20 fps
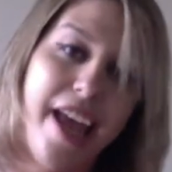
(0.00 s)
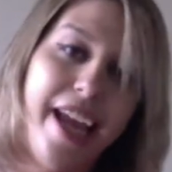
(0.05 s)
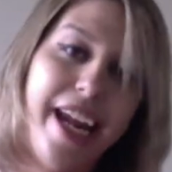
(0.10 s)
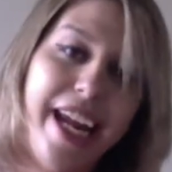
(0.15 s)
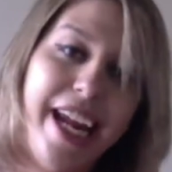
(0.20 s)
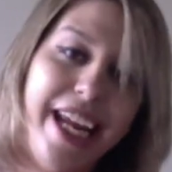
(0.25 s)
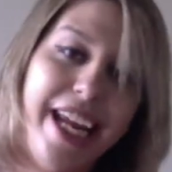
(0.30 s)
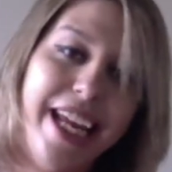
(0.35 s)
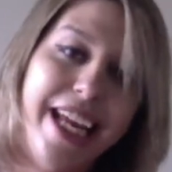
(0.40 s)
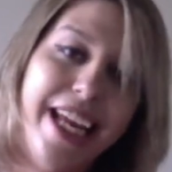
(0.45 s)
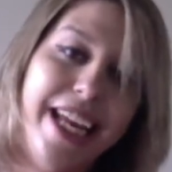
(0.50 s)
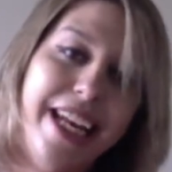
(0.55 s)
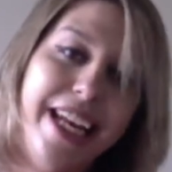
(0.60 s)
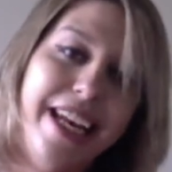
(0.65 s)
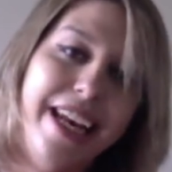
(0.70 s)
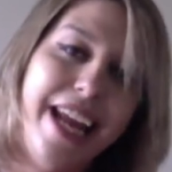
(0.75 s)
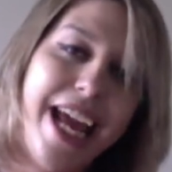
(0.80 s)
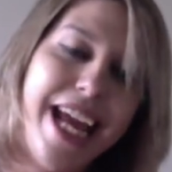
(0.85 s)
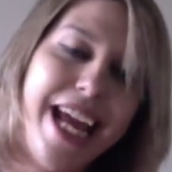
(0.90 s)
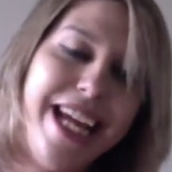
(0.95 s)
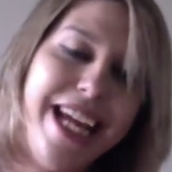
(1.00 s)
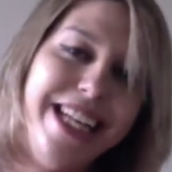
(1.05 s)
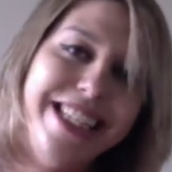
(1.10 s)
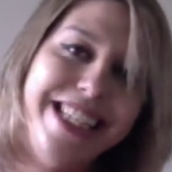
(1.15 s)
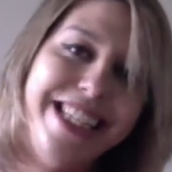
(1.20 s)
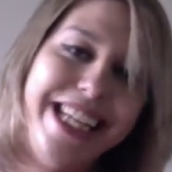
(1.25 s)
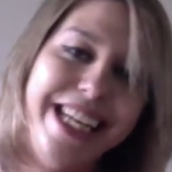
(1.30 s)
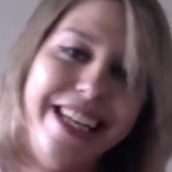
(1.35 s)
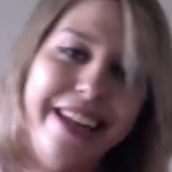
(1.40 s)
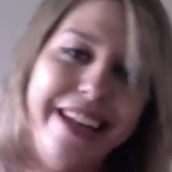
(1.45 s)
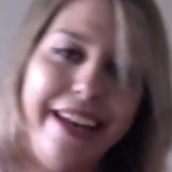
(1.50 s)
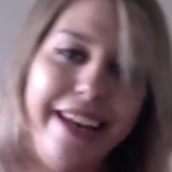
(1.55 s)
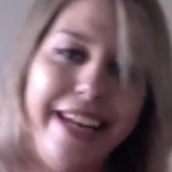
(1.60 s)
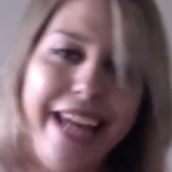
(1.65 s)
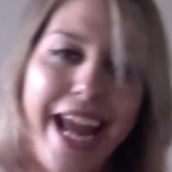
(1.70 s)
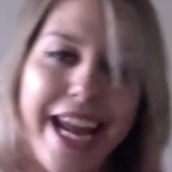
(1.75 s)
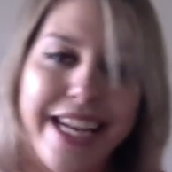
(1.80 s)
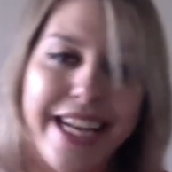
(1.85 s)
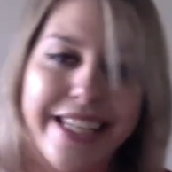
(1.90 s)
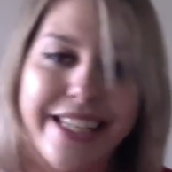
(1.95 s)
in
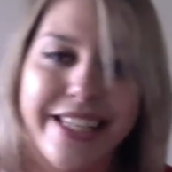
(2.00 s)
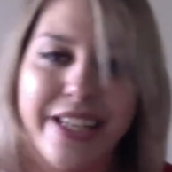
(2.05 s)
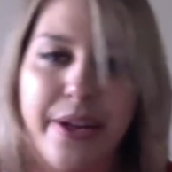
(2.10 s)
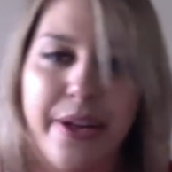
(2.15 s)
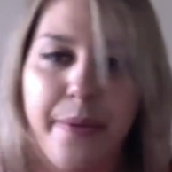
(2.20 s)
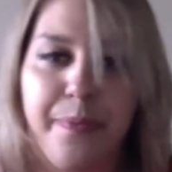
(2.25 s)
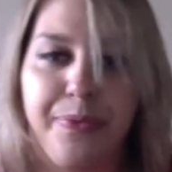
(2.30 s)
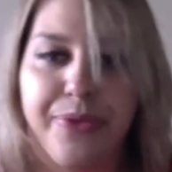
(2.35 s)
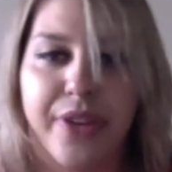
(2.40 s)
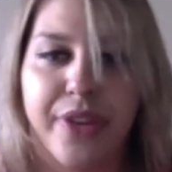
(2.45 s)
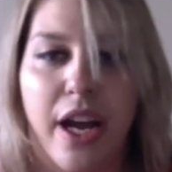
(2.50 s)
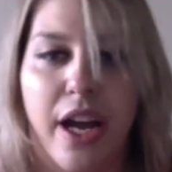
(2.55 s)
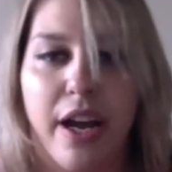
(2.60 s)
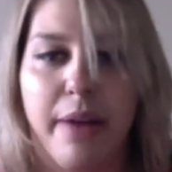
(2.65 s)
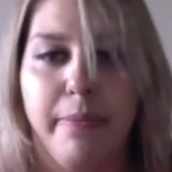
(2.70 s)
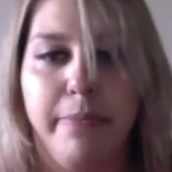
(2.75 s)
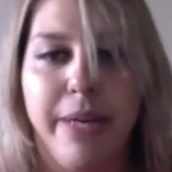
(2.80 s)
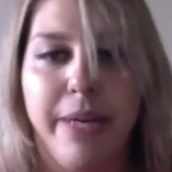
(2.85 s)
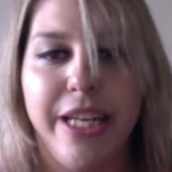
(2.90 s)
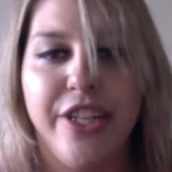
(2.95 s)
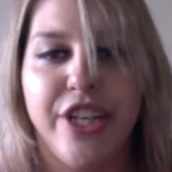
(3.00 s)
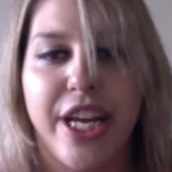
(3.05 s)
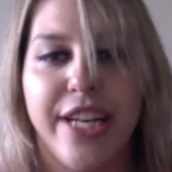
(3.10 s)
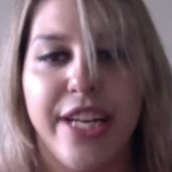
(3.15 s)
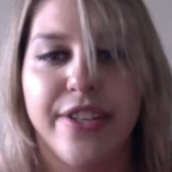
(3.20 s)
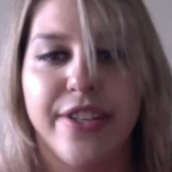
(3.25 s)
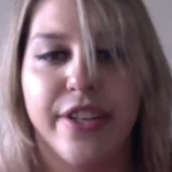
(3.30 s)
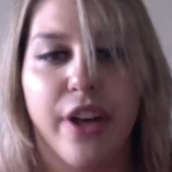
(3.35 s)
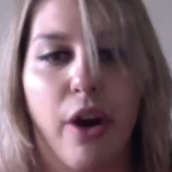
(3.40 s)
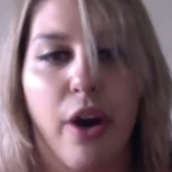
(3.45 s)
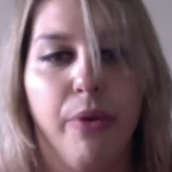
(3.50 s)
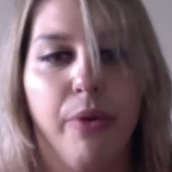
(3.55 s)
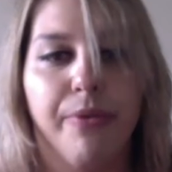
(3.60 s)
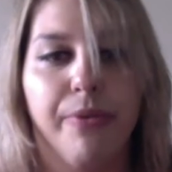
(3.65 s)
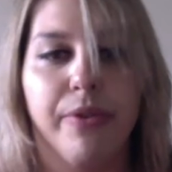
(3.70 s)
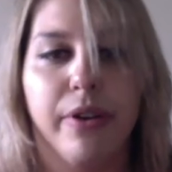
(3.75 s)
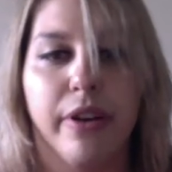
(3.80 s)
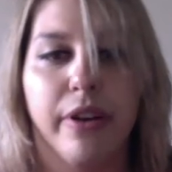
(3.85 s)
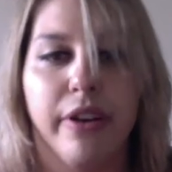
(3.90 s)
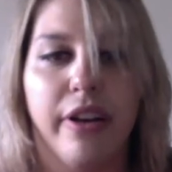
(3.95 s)
1898. BJ took
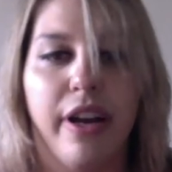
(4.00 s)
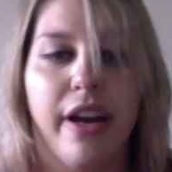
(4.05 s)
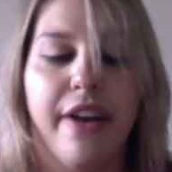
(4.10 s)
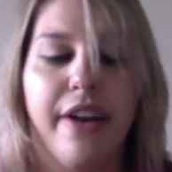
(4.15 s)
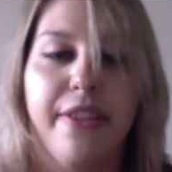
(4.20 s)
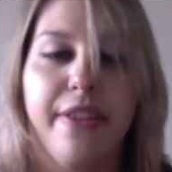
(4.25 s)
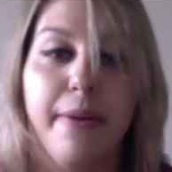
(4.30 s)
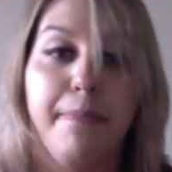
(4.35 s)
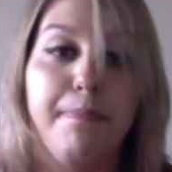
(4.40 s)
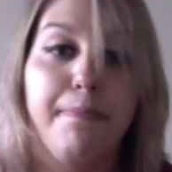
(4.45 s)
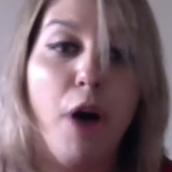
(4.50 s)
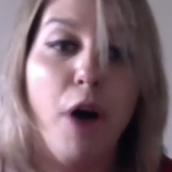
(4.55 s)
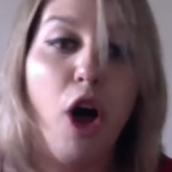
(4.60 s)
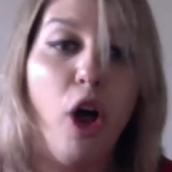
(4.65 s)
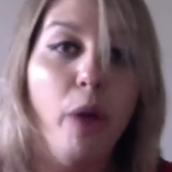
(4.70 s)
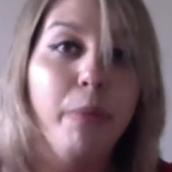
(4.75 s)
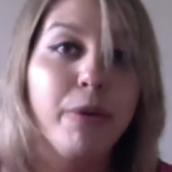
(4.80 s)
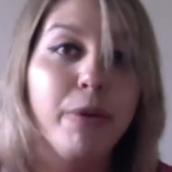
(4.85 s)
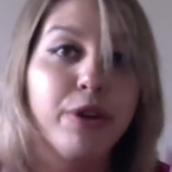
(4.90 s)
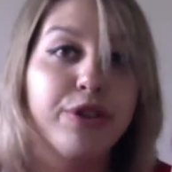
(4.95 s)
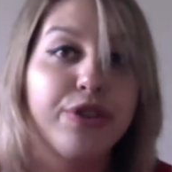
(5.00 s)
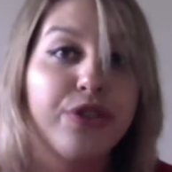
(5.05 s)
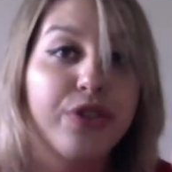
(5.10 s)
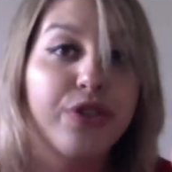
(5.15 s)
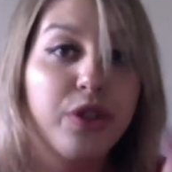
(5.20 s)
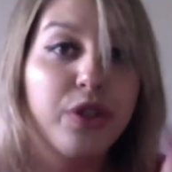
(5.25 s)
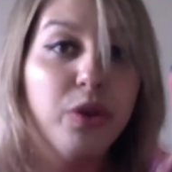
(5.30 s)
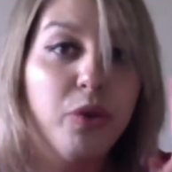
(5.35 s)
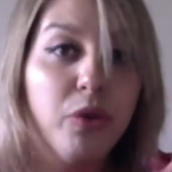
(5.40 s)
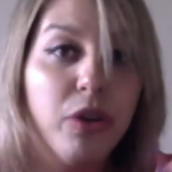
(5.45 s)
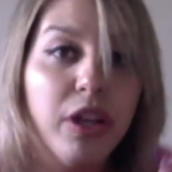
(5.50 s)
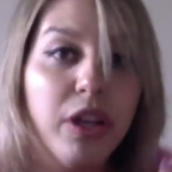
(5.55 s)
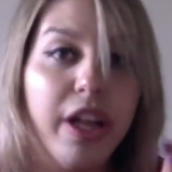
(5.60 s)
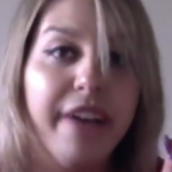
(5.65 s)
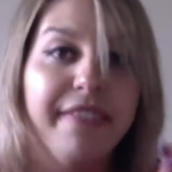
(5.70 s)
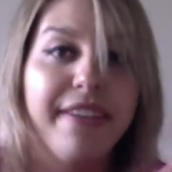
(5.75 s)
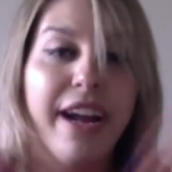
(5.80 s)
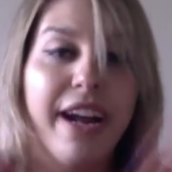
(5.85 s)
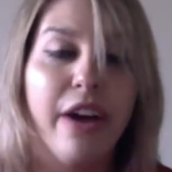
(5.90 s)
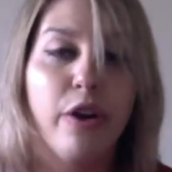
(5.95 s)
over the Palmer School
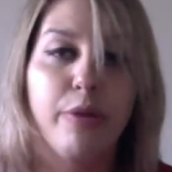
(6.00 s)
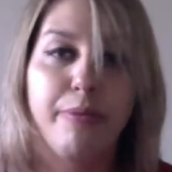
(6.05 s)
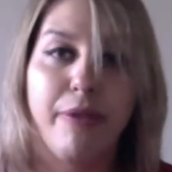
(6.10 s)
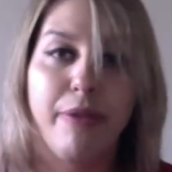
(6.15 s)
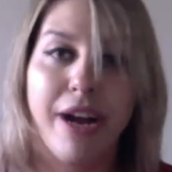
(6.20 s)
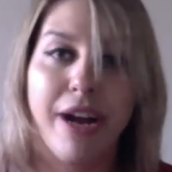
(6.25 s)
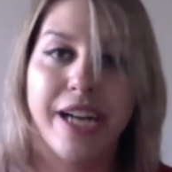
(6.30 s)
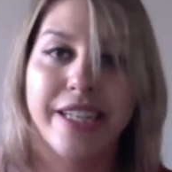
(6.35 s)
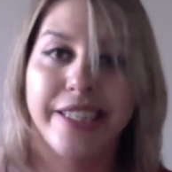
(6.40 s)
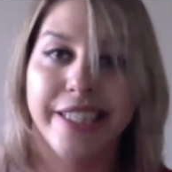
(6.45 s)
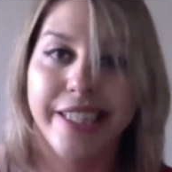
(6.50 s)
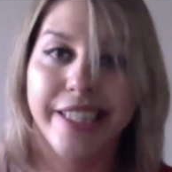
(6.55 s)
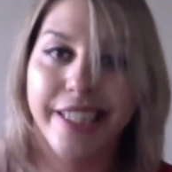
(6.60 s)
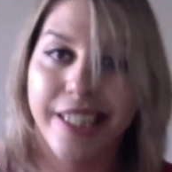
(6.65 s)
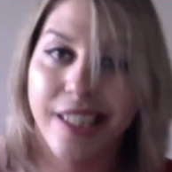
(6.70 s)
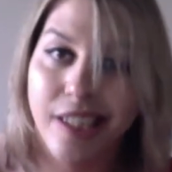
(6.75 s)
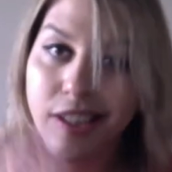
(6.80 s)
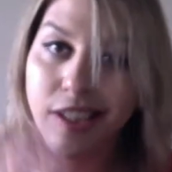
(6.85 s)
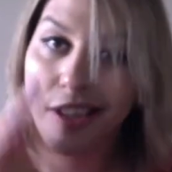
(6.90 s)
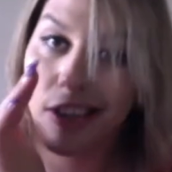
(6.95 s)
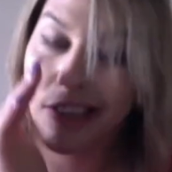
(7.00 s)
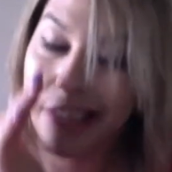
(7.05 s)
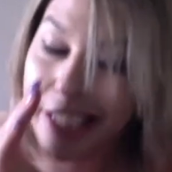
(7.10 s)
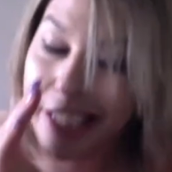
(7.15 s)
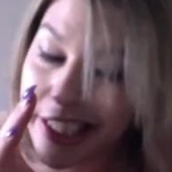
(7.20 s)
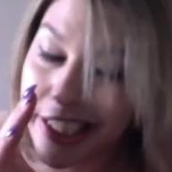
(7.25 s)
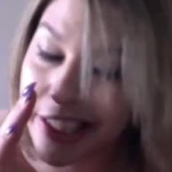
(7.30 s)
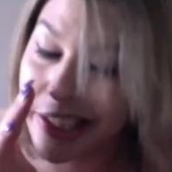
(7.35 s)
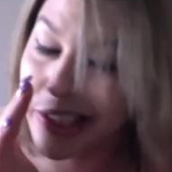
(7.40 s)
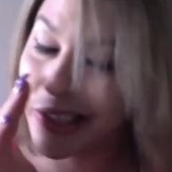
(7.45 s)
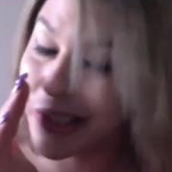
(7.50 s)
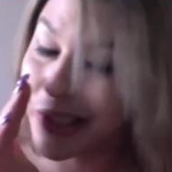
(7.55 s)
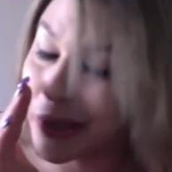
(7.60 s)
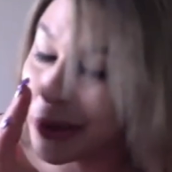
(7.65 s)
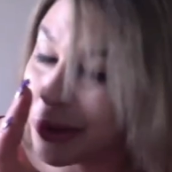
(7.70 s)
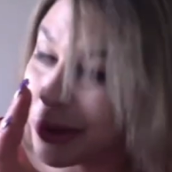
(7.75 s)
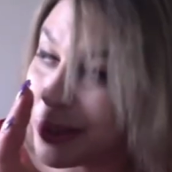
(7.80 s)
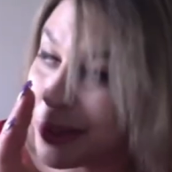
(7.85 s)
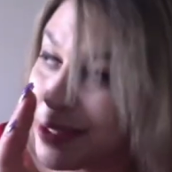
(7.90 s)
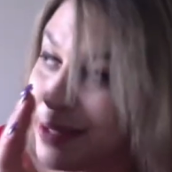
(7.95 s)
of Chiropractic, calling it a
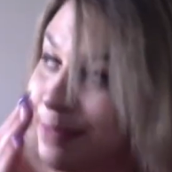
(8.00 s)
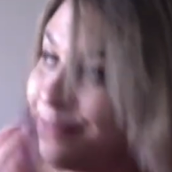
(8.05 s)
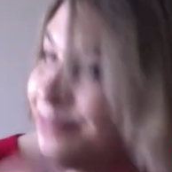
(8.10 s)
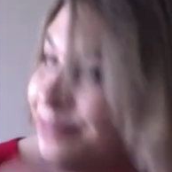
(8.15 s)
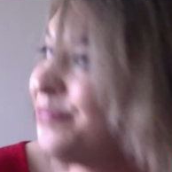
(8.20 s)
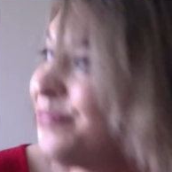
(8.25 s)
school,